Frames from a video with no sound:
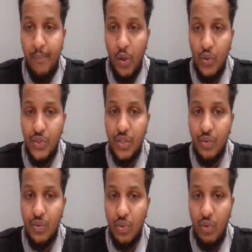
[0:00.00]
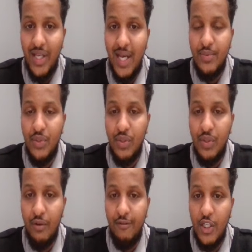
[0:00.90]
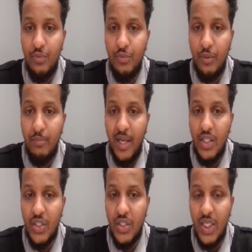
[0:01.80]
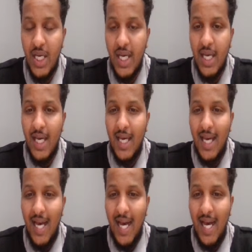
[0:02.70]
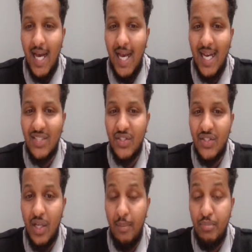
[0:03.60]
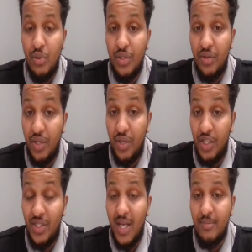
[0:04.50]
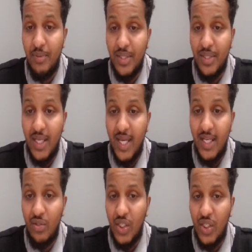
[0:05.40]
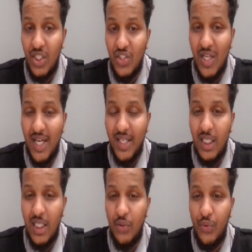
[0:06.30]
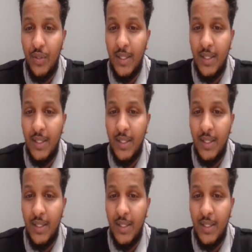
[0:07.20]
posting 12 times to your Facebook page, and start boosting three times per day to each ad account,